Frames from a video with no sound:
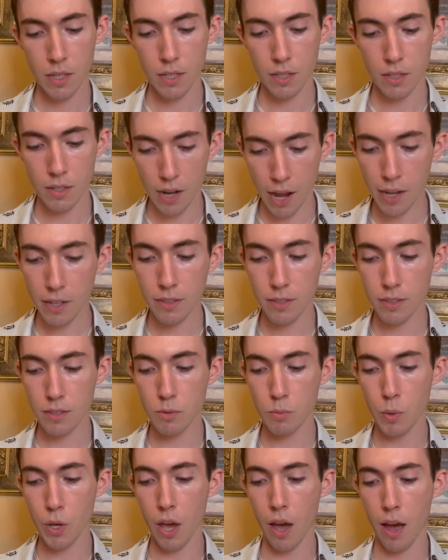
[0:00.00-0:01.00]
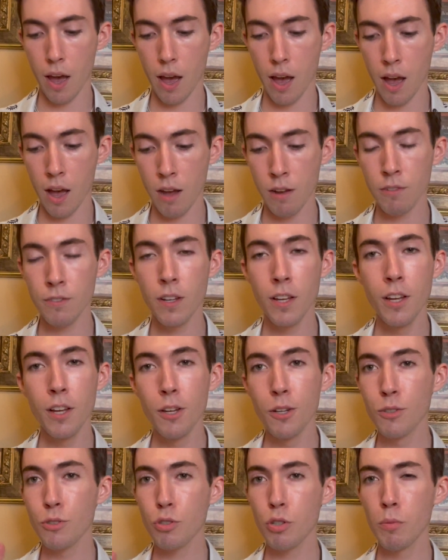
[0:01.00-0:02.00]
Next, we have
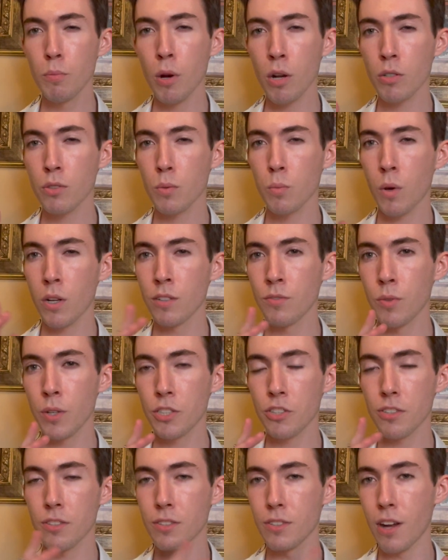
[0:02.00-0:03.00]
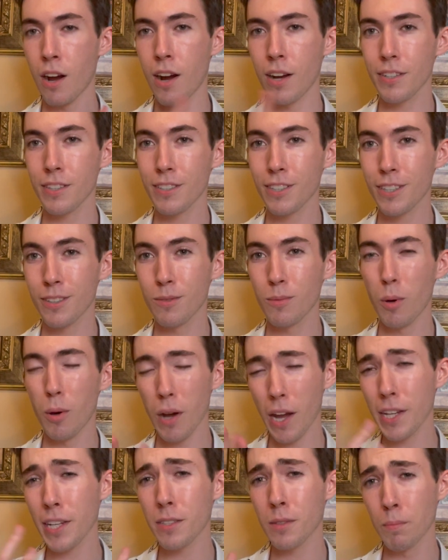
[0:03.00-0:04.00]
two books, one of which is not, well,
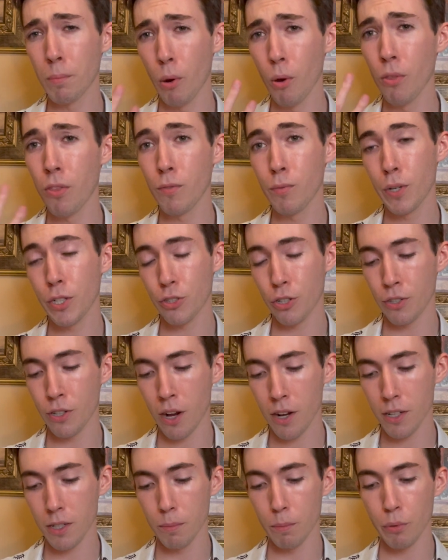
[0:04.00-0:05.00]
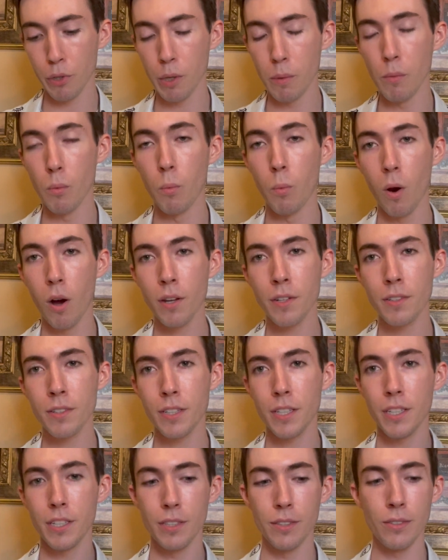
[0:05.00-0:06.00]
I guess both of which are not complete.
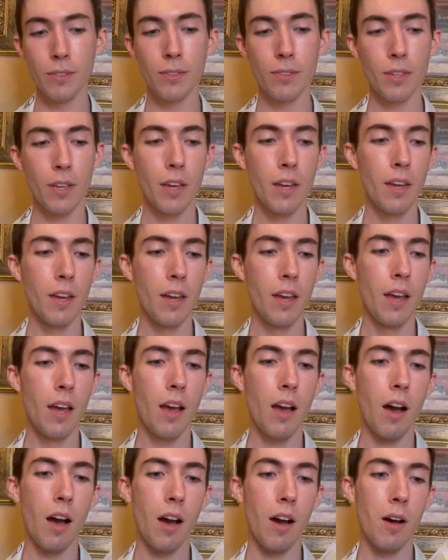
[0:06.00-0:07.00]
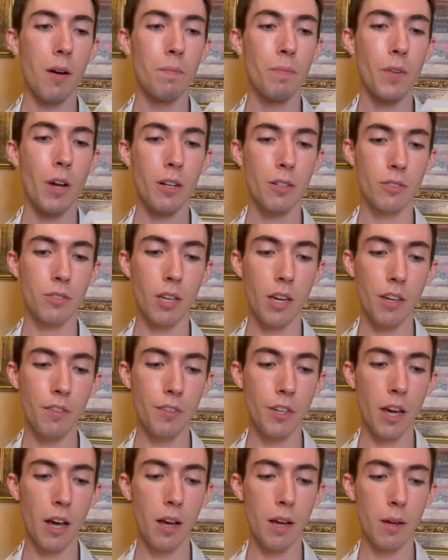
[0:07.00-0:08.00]
One is
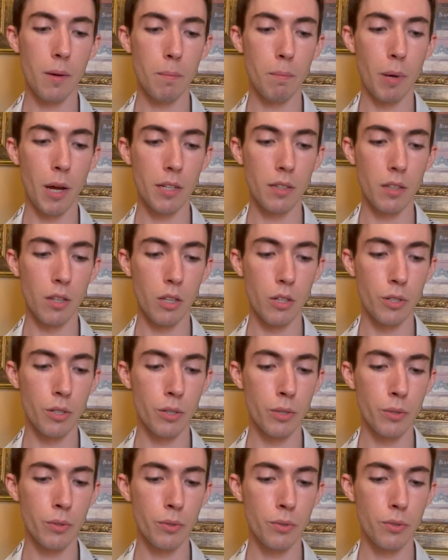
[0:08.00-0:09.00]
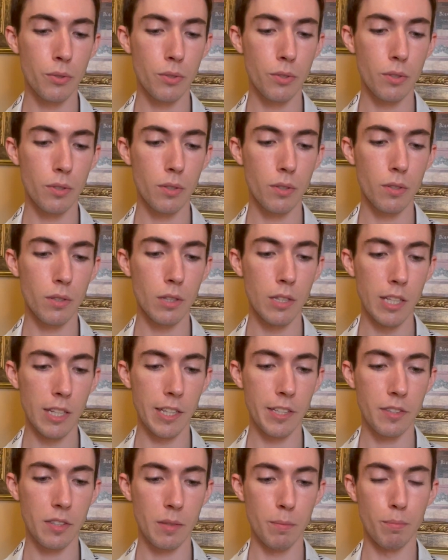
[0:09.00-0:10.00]
Octavia Butler's
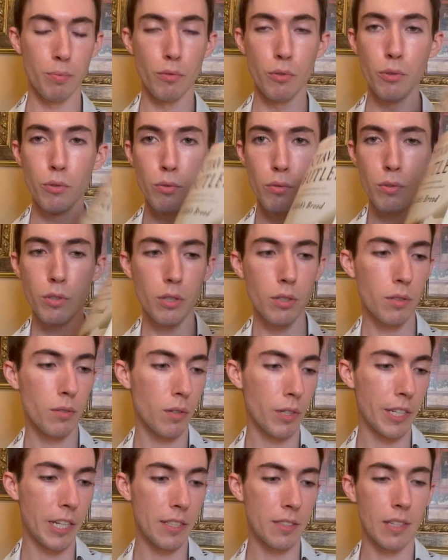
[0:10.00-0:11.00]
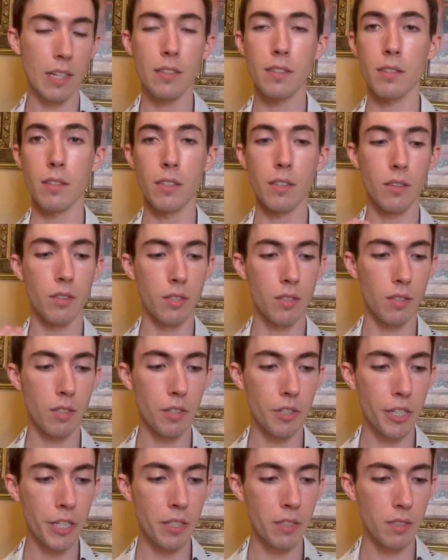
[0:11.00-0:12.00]
Lilith's Brood, or I guess that's like the
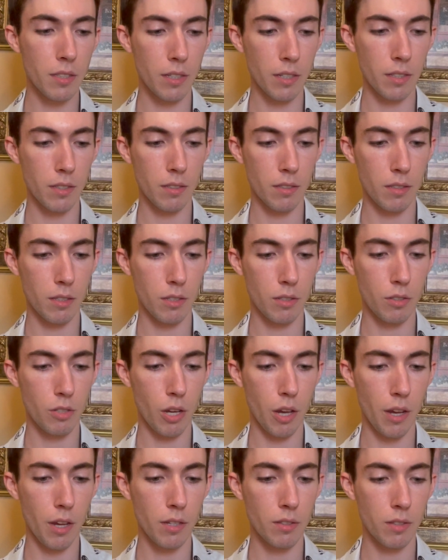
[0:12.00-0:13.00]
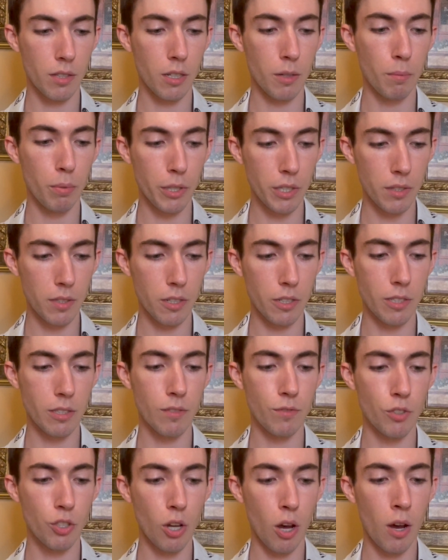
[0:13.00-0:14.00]
series. It contains the complete series
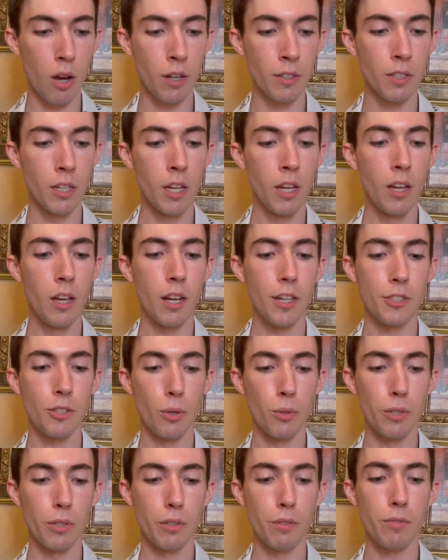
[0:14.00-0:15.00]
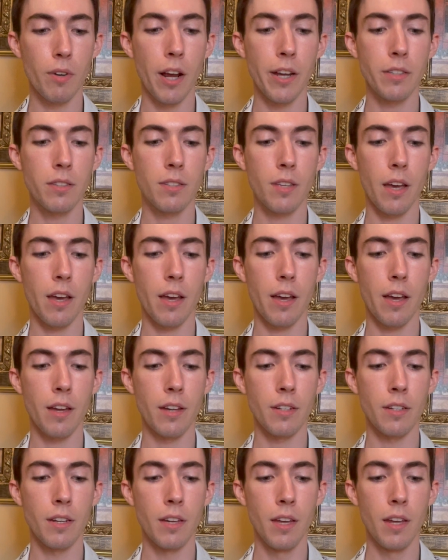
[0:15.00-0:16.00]
of Dawn, Adulthood Rites,
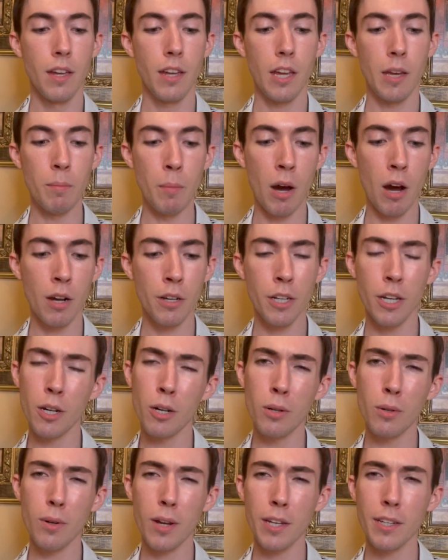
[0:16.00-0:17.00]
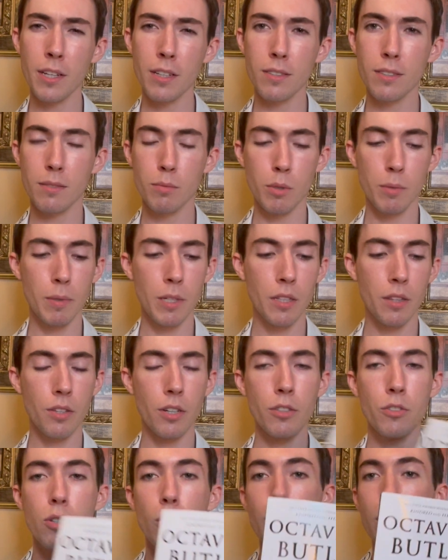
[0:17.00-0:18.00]
and Imago, I guess would be the
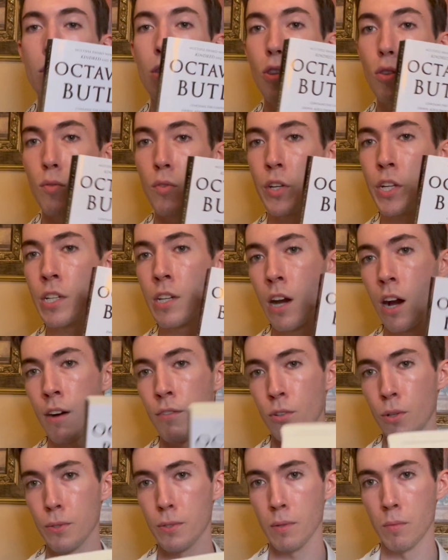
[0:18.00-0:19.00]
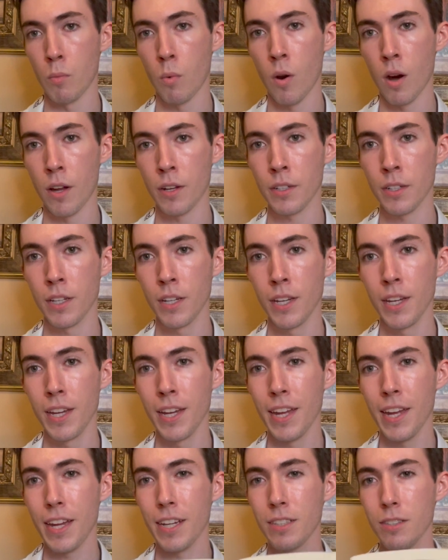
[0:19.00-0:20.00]
third. So it's 3 novels in one.
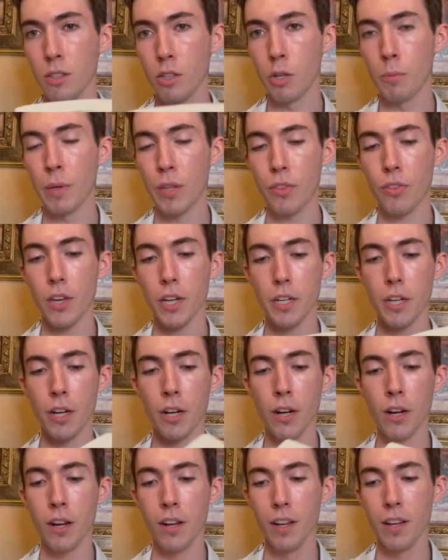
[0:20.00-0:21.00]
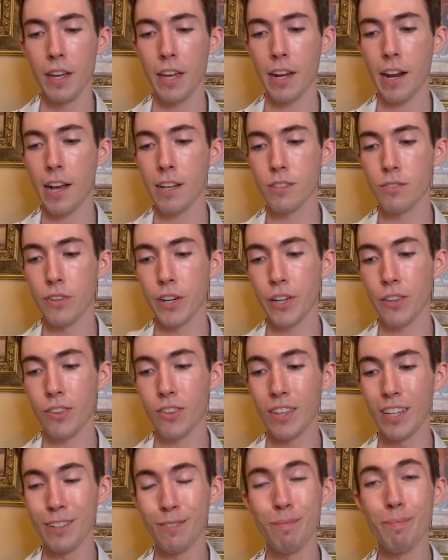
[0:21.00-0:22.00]
It's a little bit thicker. It has very
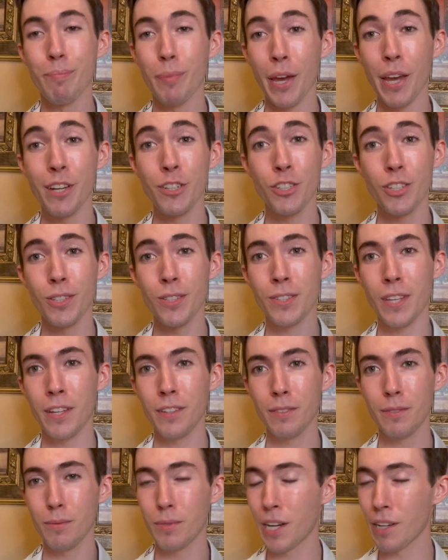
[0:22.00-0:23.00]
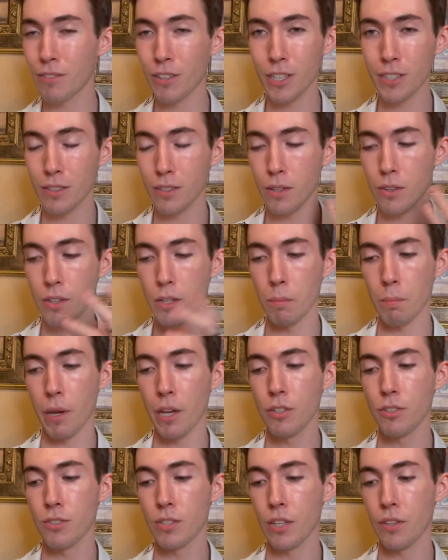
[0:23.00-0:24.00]
thin pages. Whenever I see thin
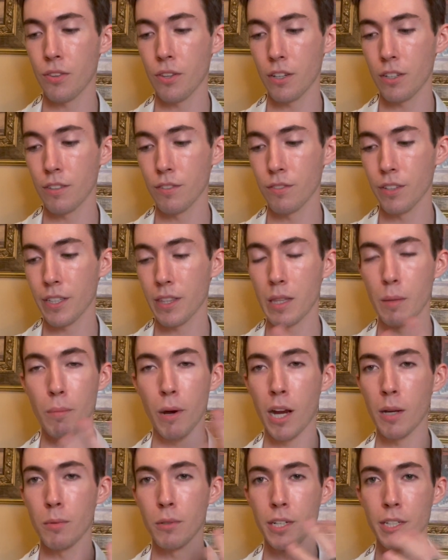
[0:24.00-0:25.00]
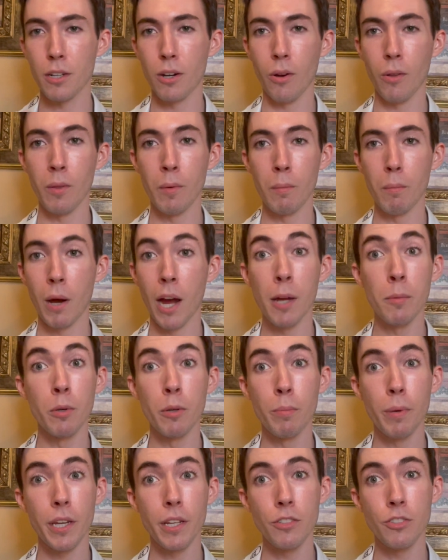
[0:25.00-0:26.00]
pages, I think of like the Bible. I call them Bible
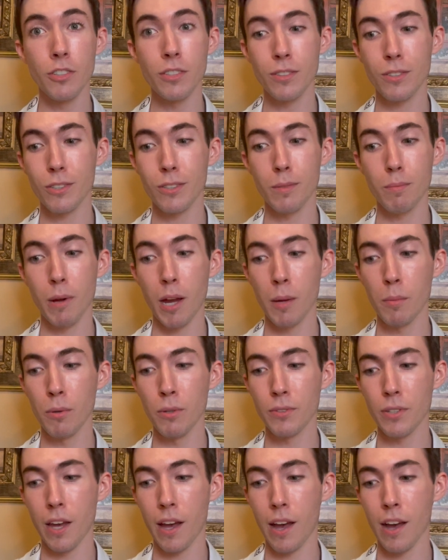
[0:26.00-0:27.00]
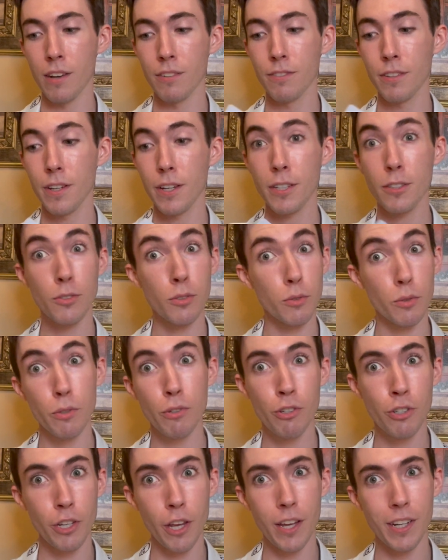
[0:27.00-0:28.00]
pages because Bibles have
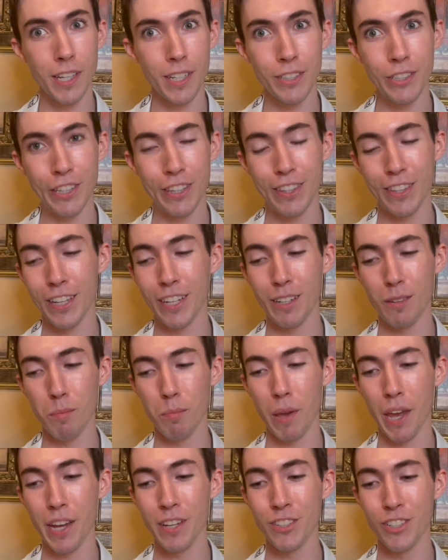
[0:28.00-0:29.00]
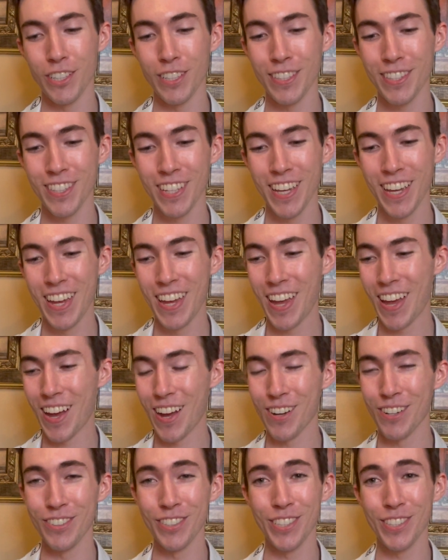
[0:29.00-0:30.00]
excruciatingly thin pages.
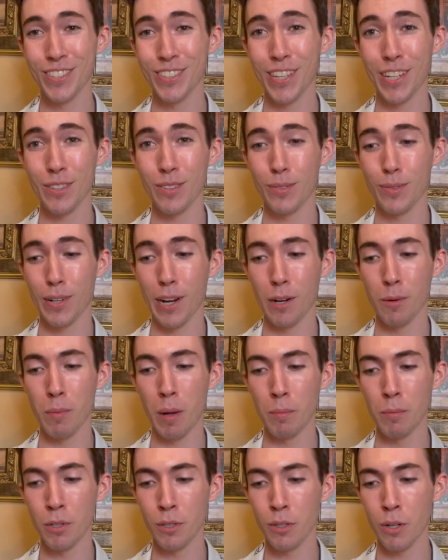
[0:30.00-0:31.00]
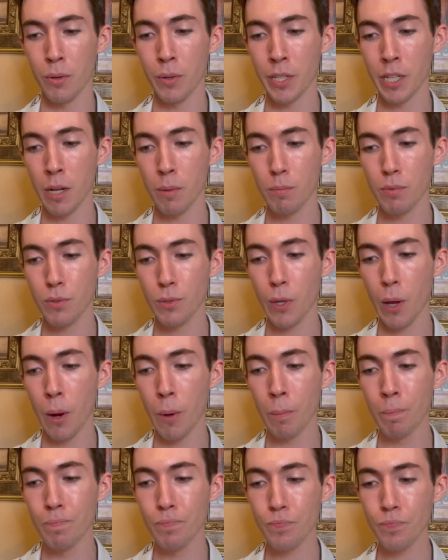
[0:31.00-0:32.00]
At least that's what I remember growing up.
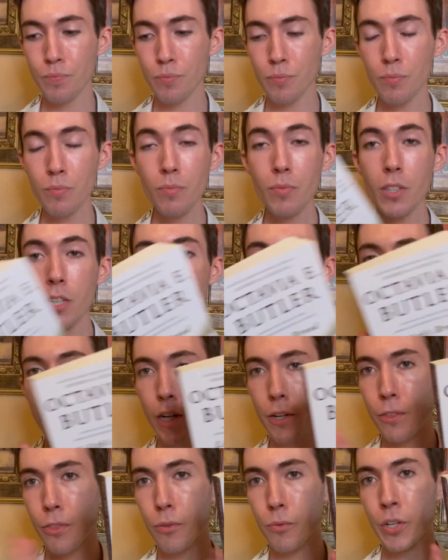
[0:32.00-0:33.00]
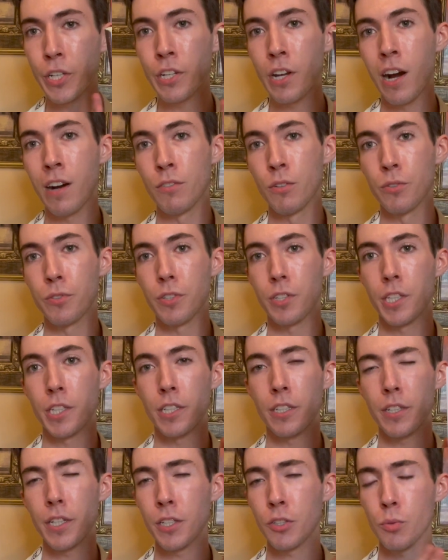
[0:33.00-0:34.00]
So there are 3 novels in
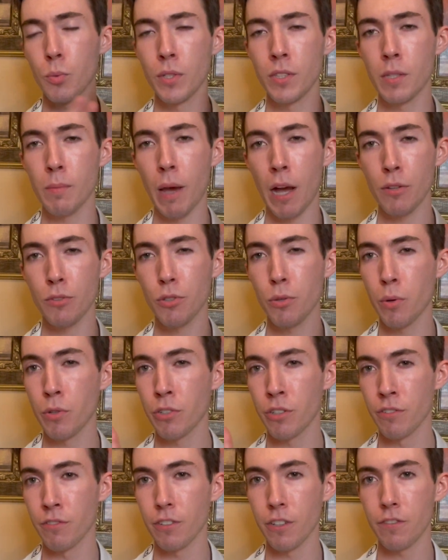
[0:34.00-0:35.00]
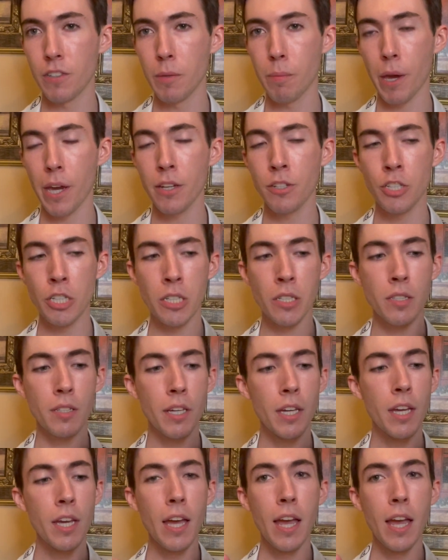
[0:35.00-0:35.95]
here. Each one's about 250 pages.